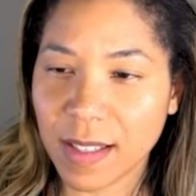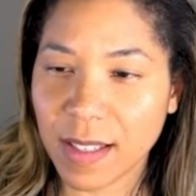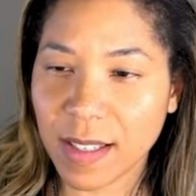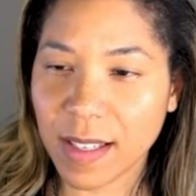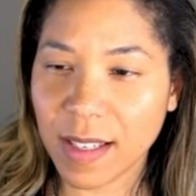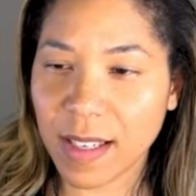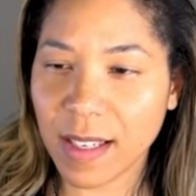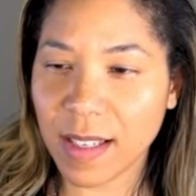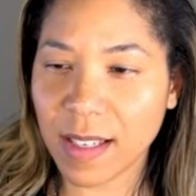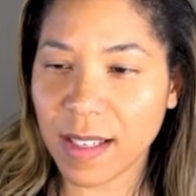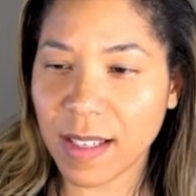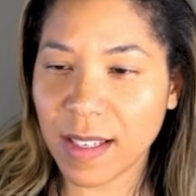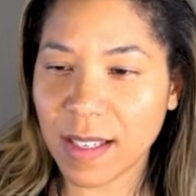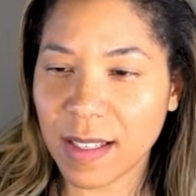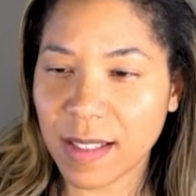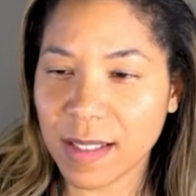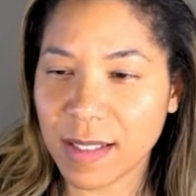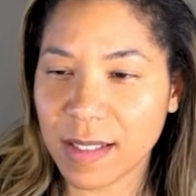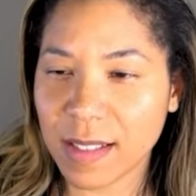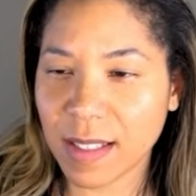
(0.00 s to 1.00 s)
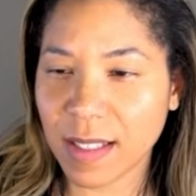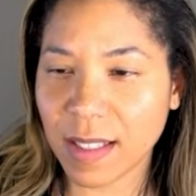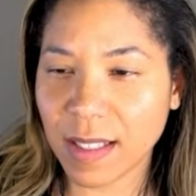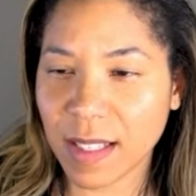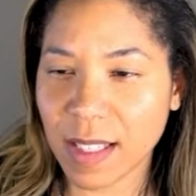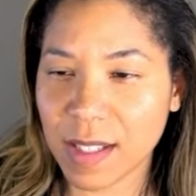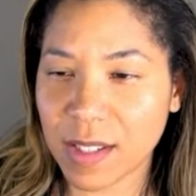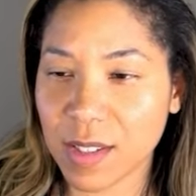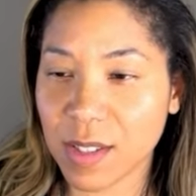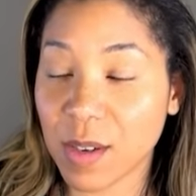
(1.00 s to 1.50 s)
And
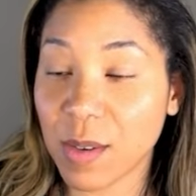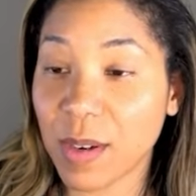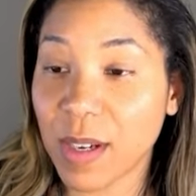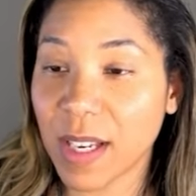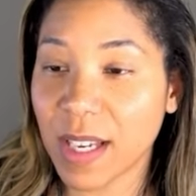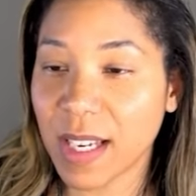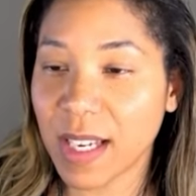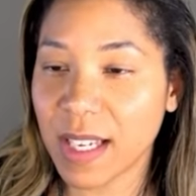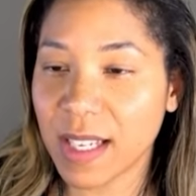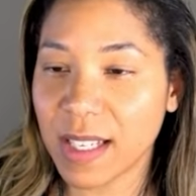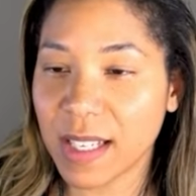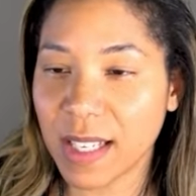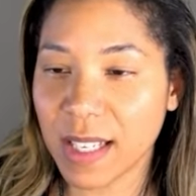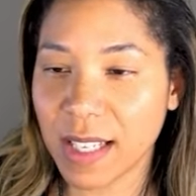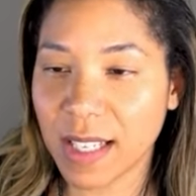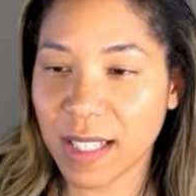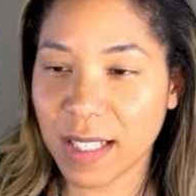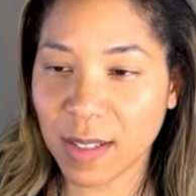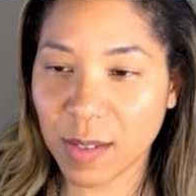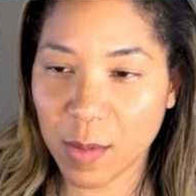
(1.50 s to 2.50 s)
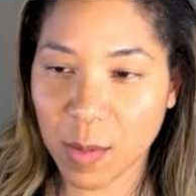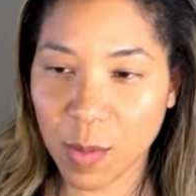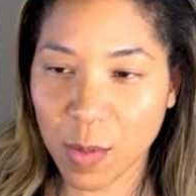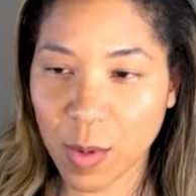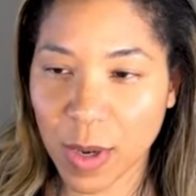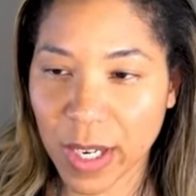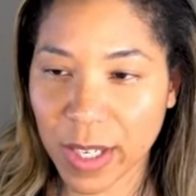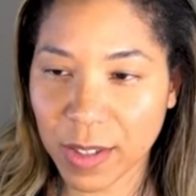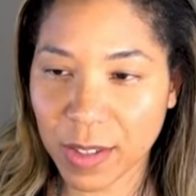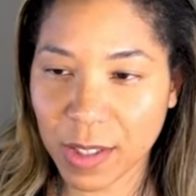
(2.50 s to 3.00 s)
let's go ahead and
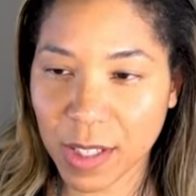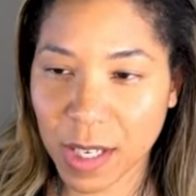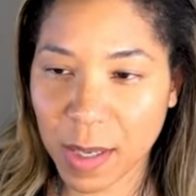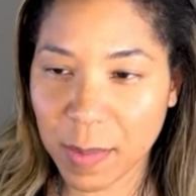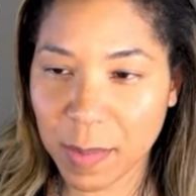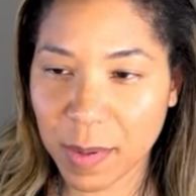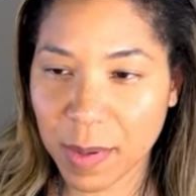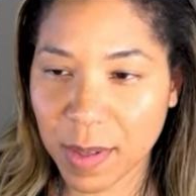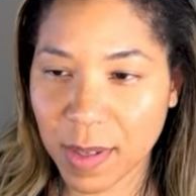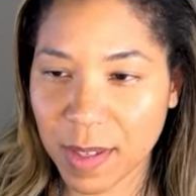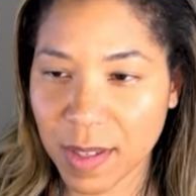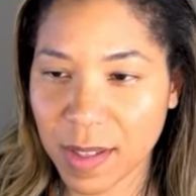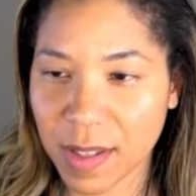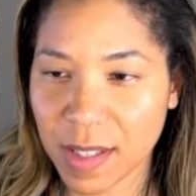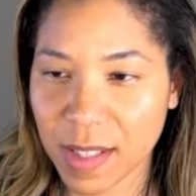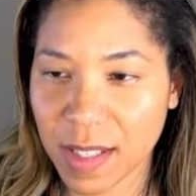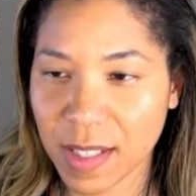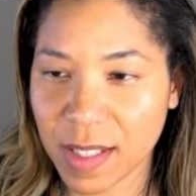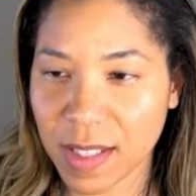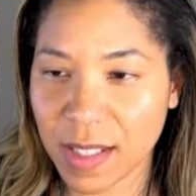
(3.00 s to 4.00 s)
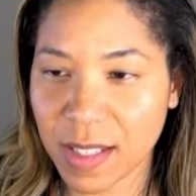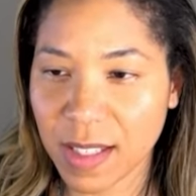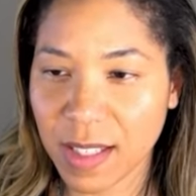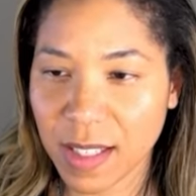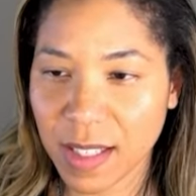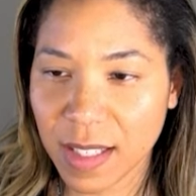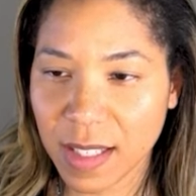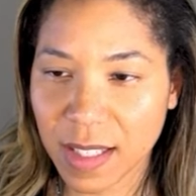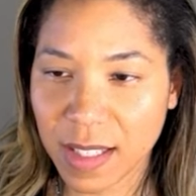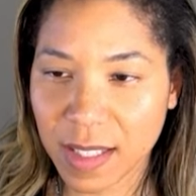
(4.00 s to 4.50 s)
wire up the
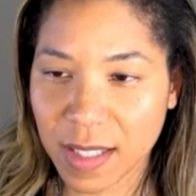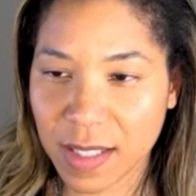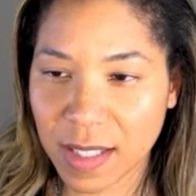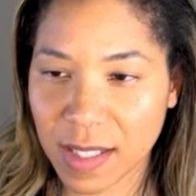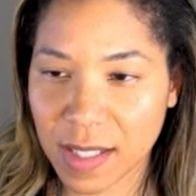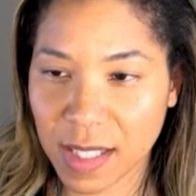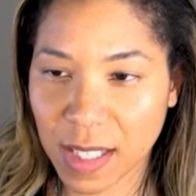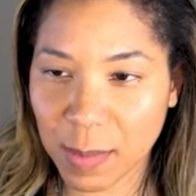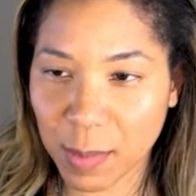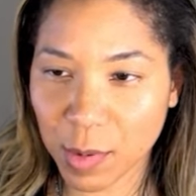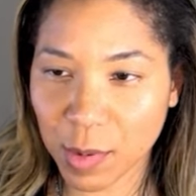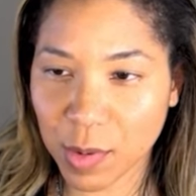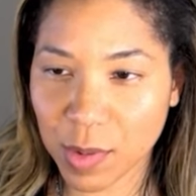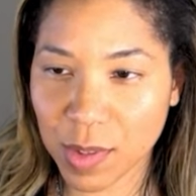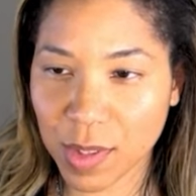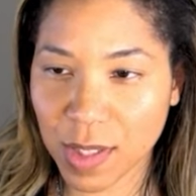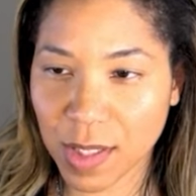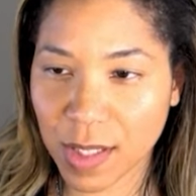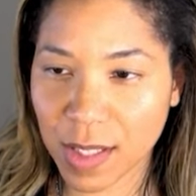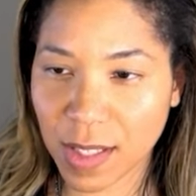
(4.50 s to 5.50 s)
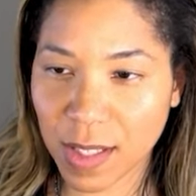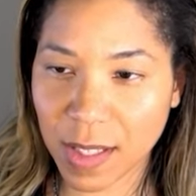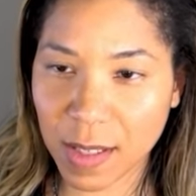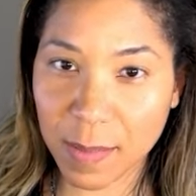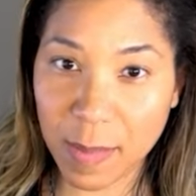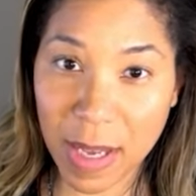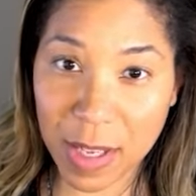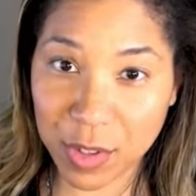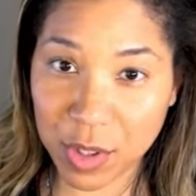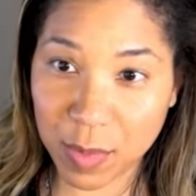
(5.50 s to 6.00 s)
disabled
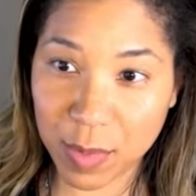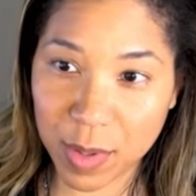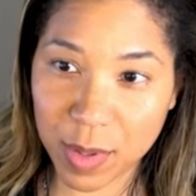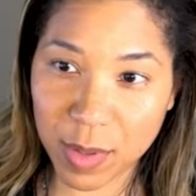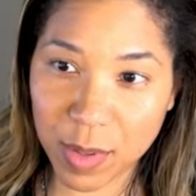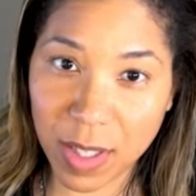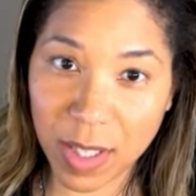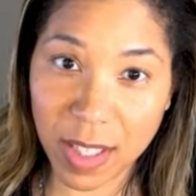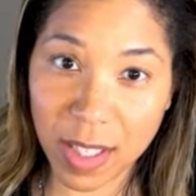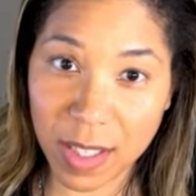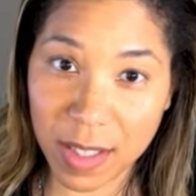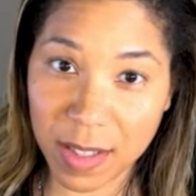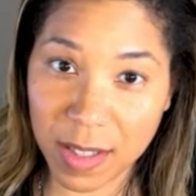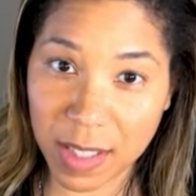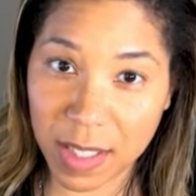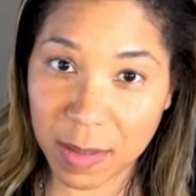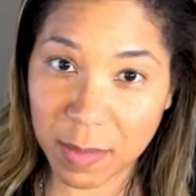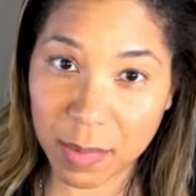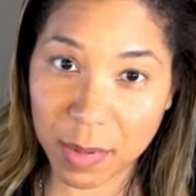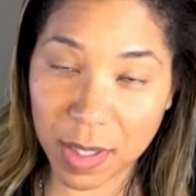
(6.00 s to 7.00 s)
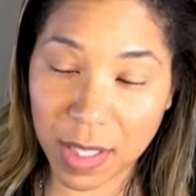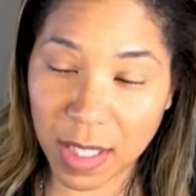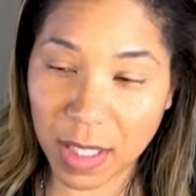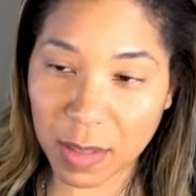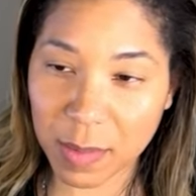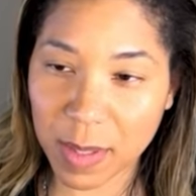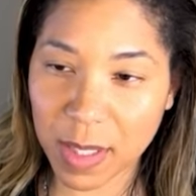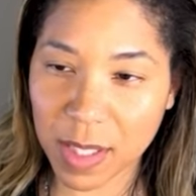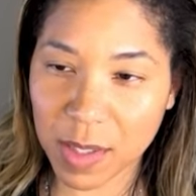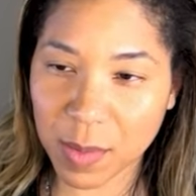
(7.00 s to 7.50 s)
attribute on the input
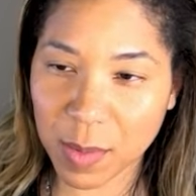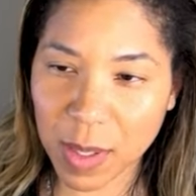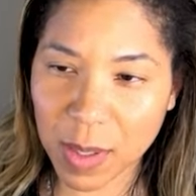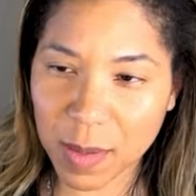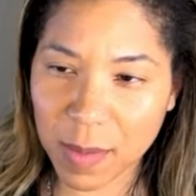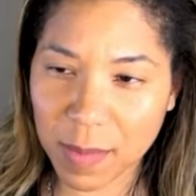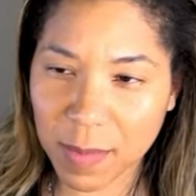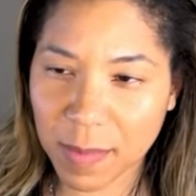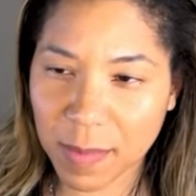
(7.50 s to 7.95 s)
element as well.